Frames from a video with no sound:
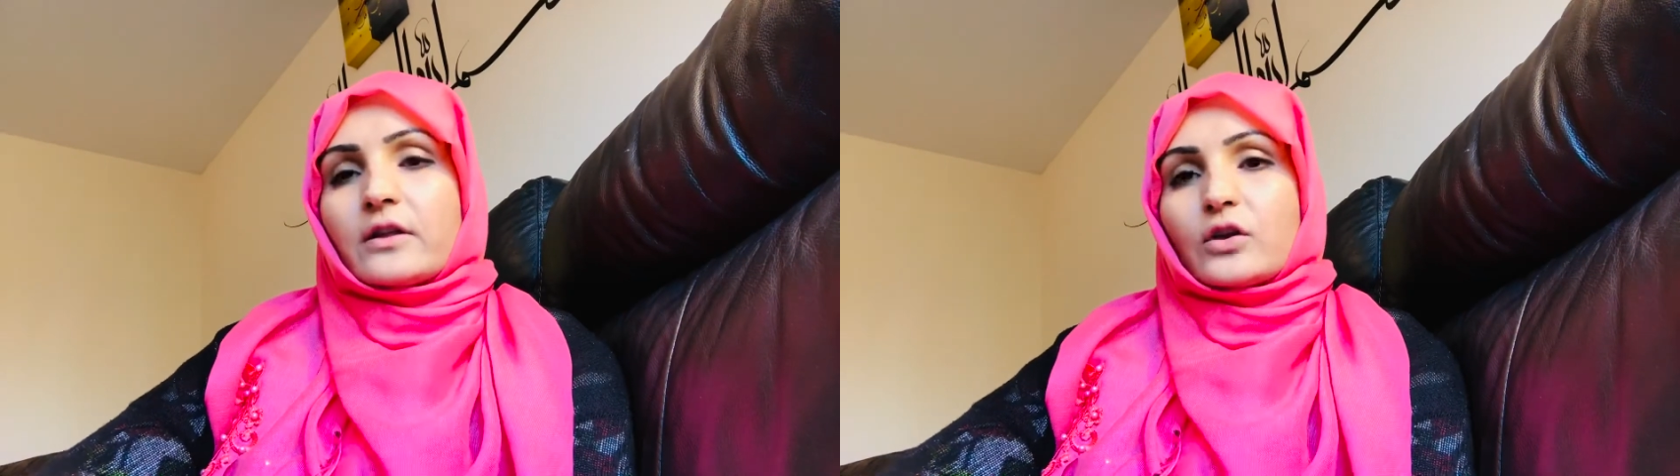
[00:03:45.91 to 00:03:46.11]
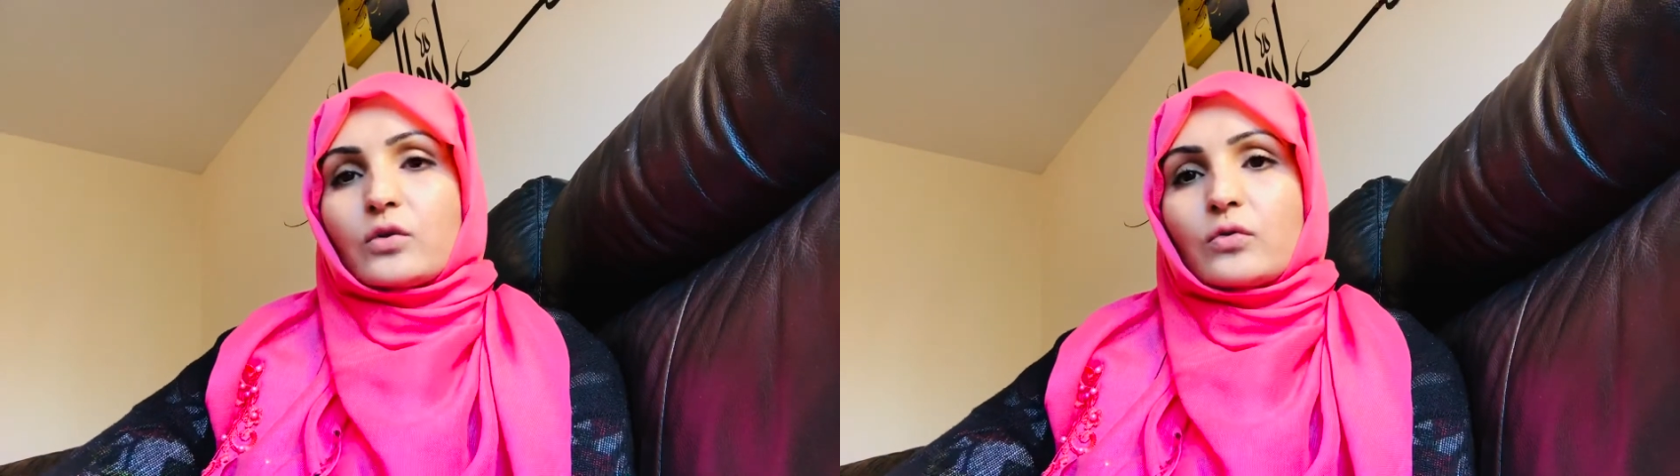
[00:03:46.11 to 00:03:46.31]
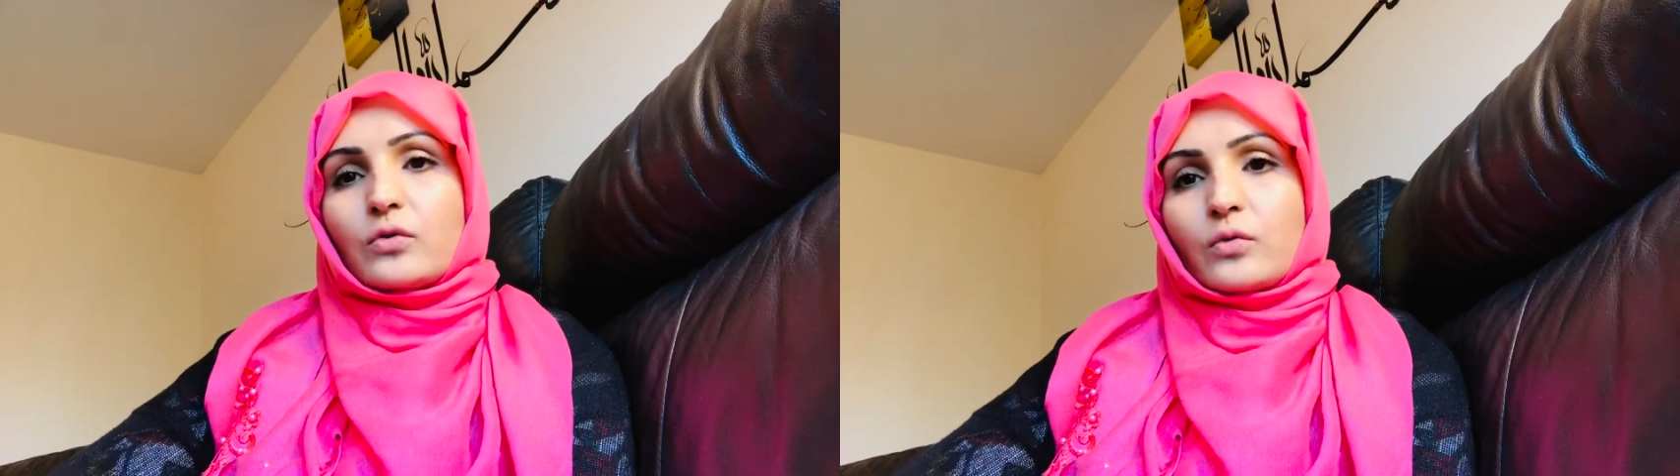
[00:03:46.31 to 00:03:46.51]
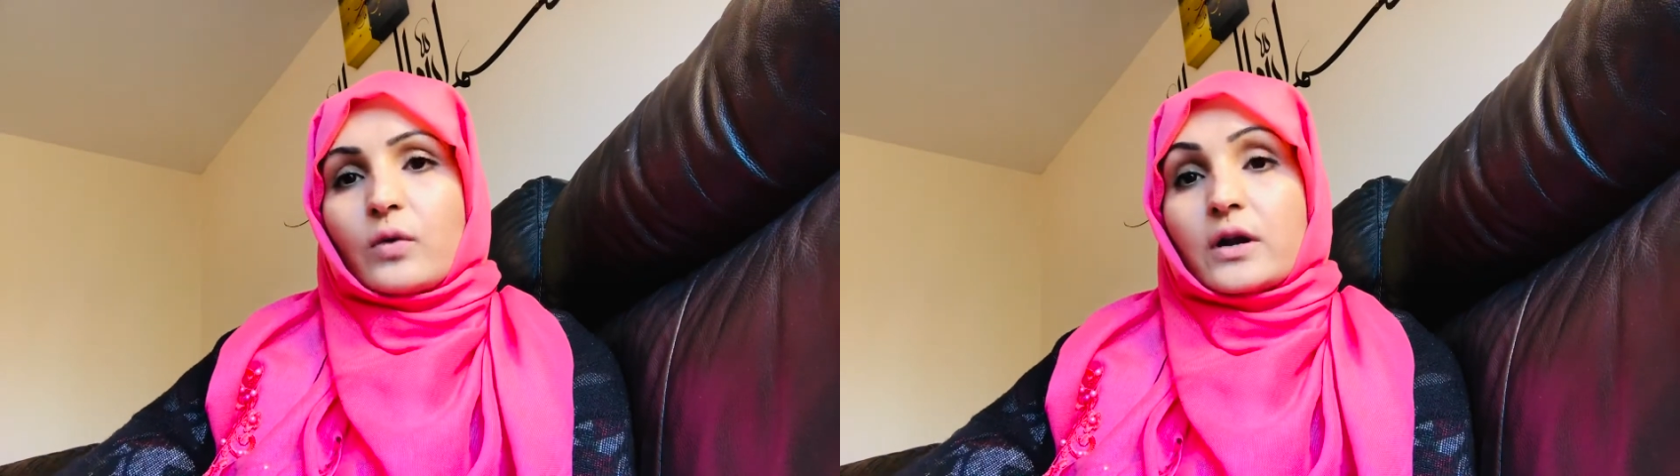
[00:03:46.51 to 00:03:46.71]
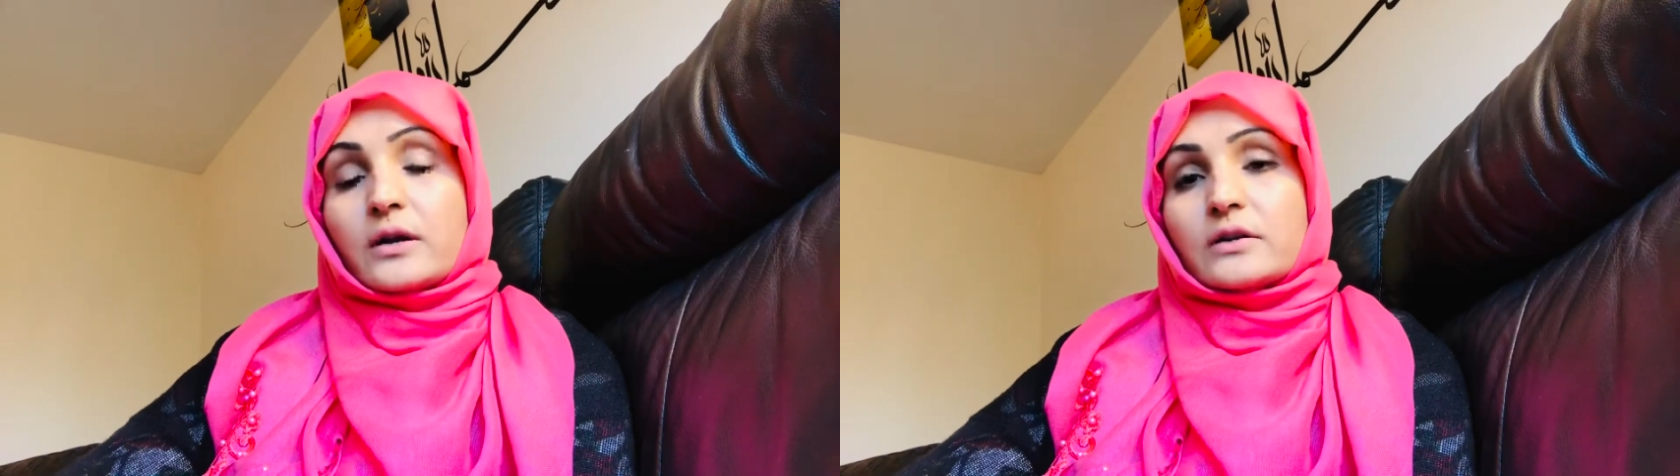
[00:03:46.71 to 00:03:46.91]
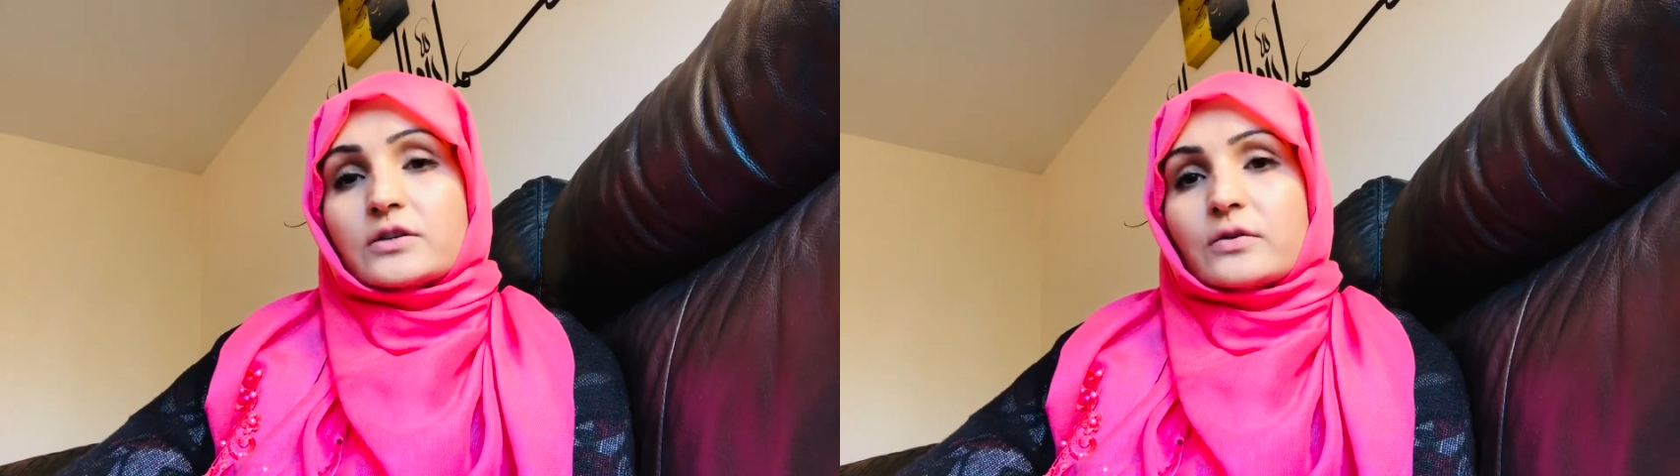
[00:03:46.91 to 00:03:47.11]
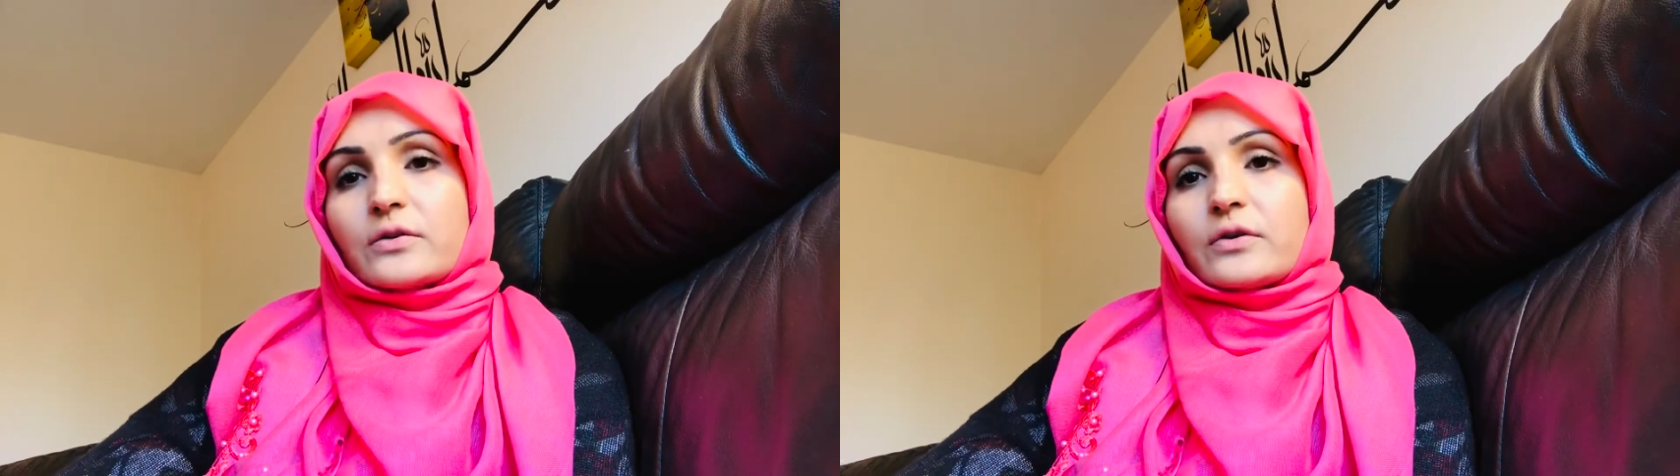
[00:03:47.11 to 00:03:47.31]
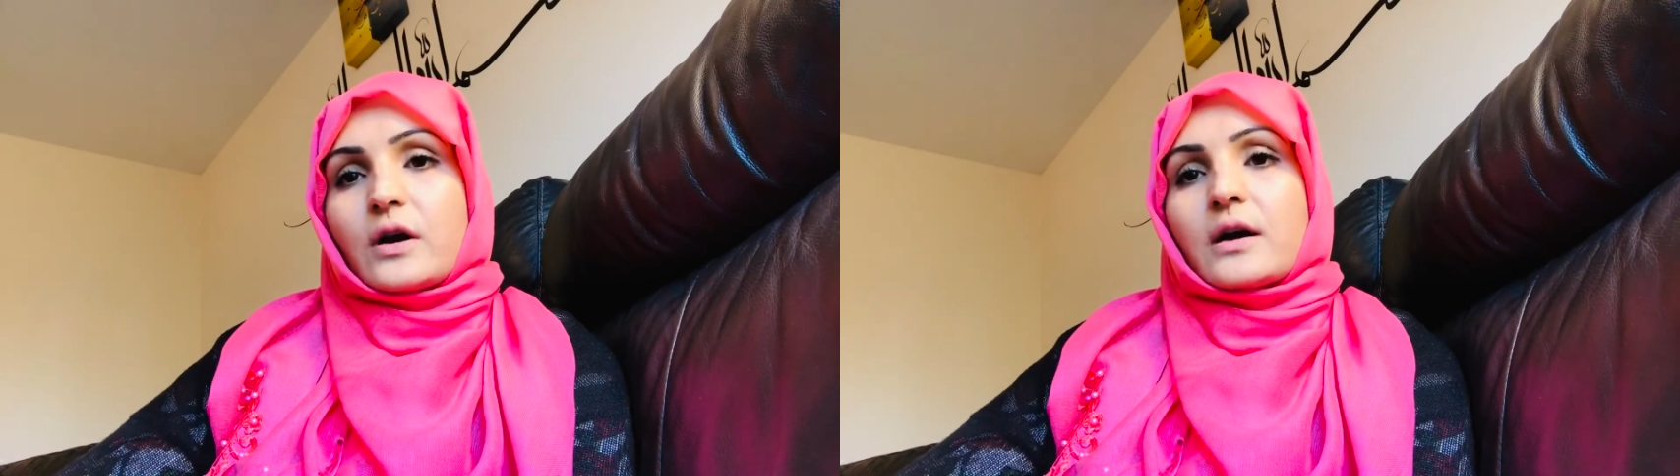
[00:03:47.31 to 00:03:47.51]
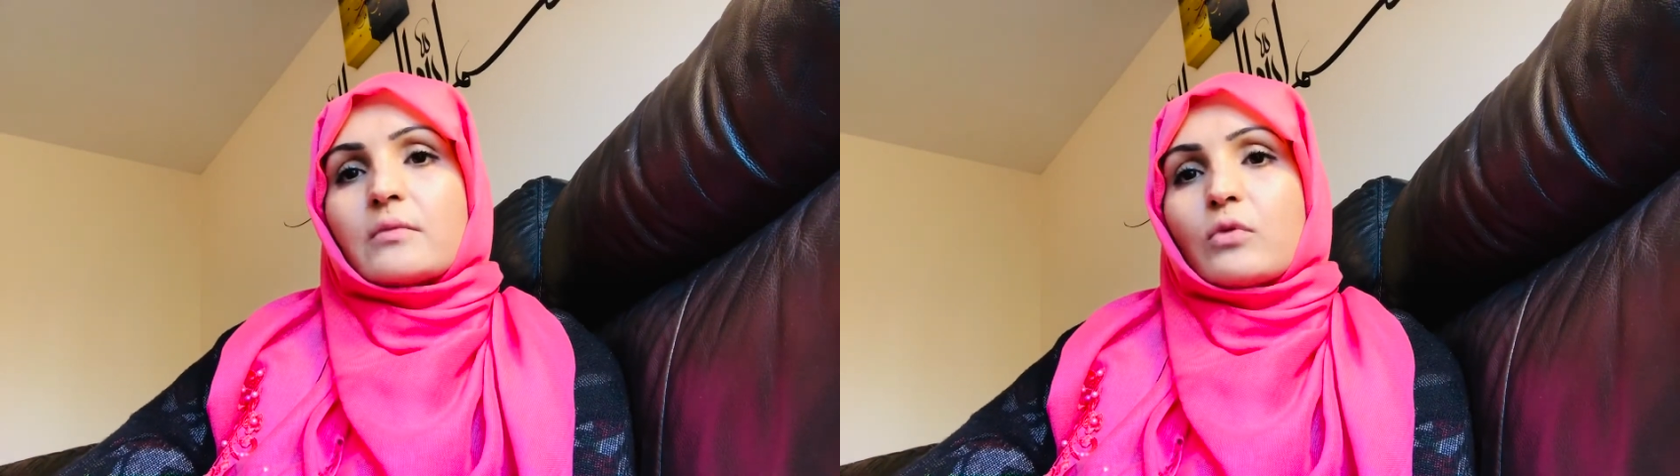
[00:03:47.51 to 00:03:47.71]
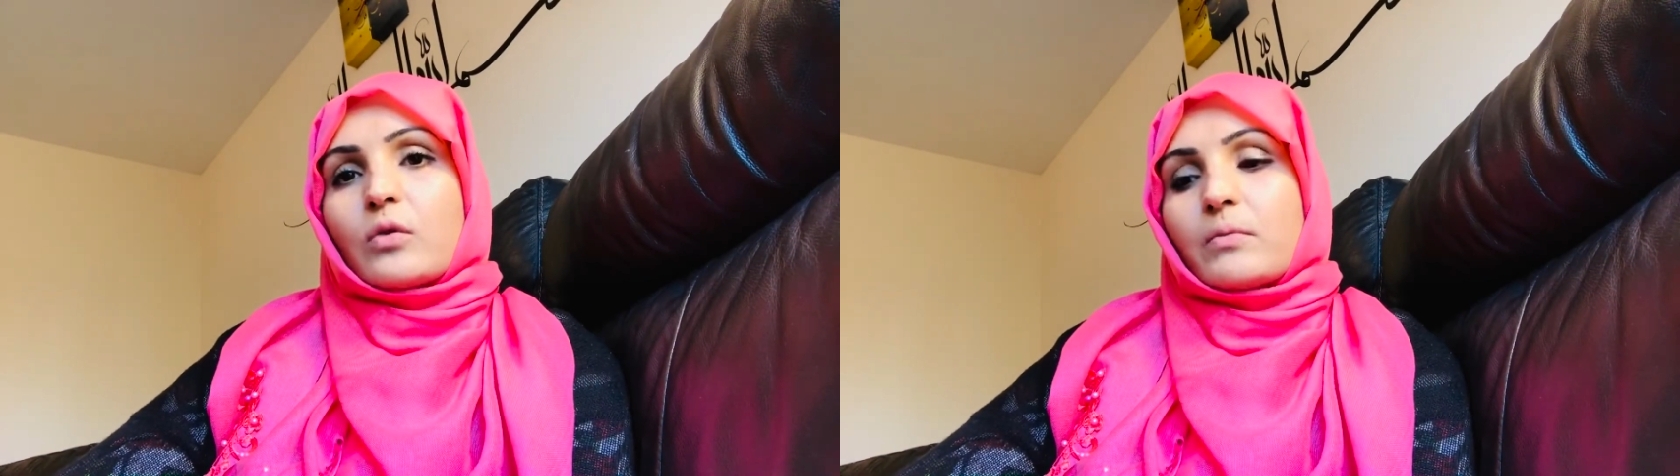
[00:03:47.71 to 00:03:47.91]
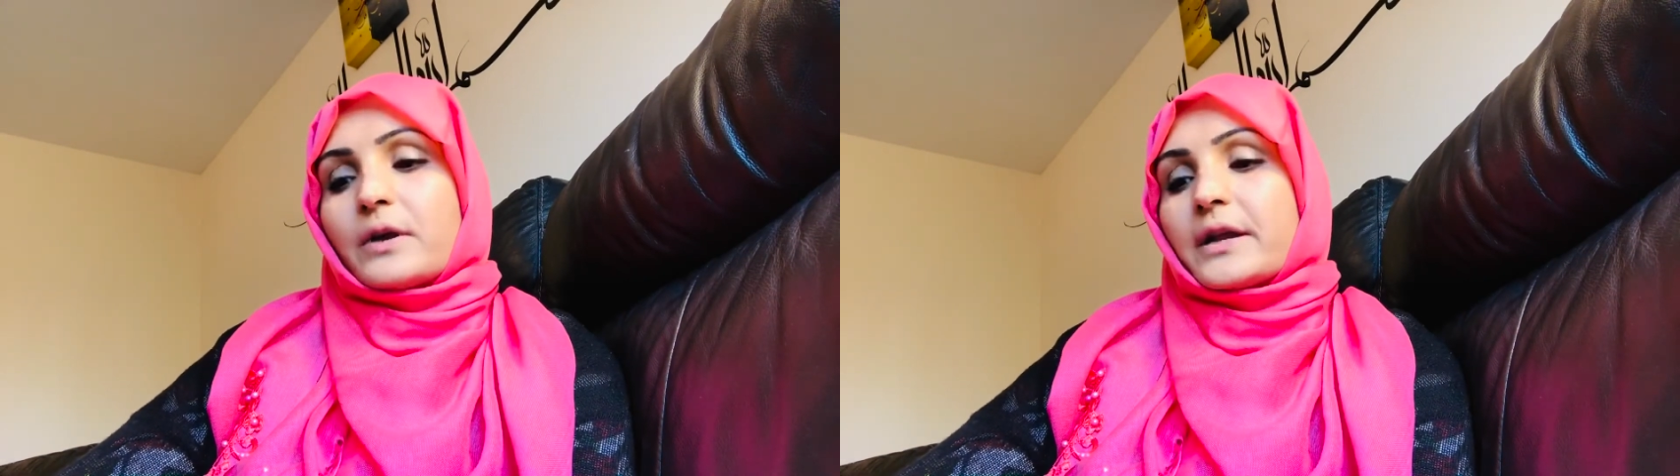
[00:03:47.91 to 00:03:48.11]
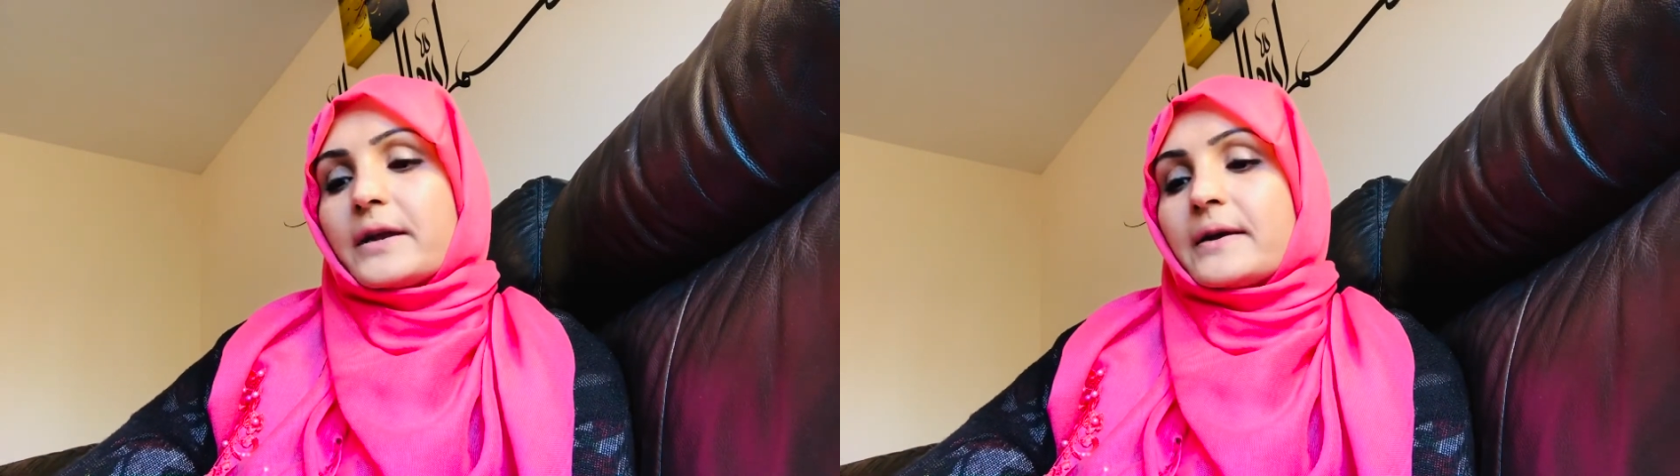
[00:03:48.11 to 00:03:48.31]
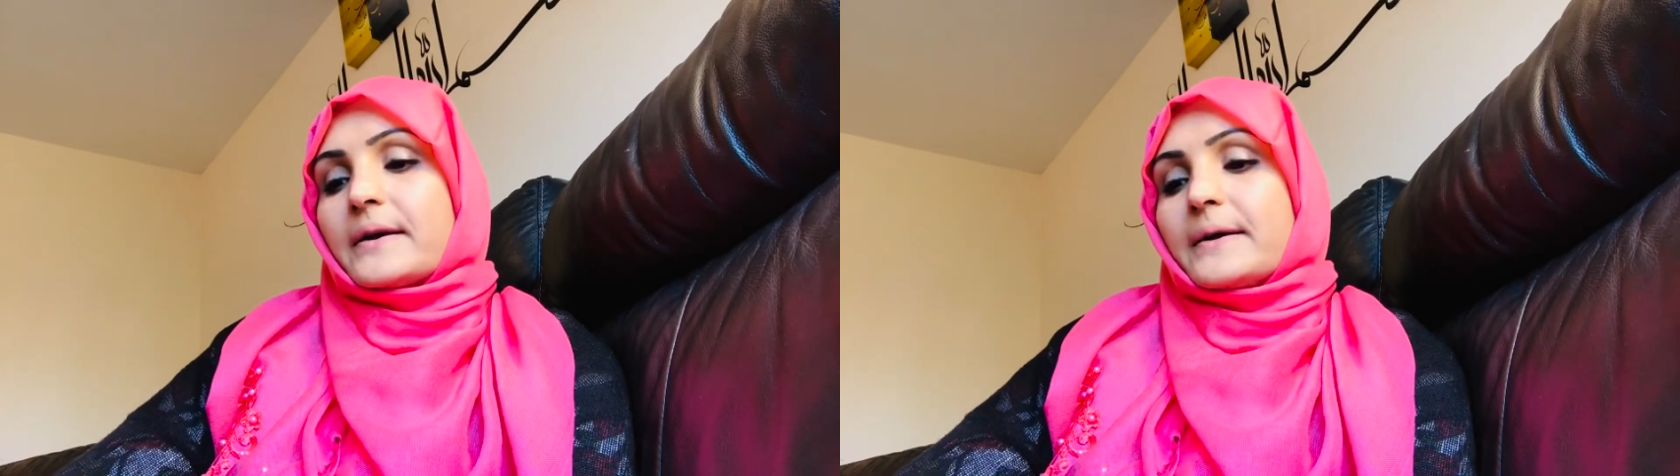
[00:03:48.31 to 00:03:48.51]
that you want to earn more money.